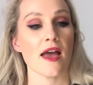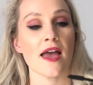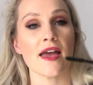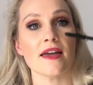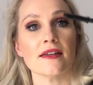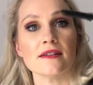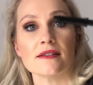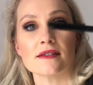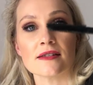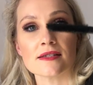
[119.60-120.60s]
and
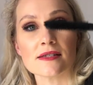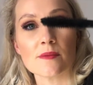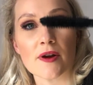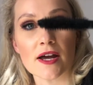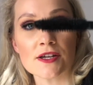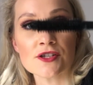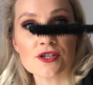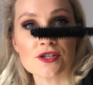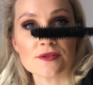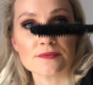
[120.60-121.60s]
this is the
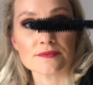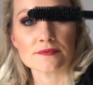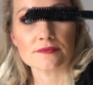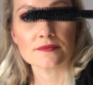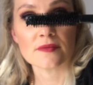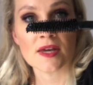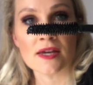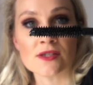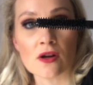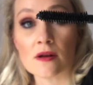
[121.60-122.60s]
brush.
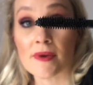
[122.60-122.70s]
It's got an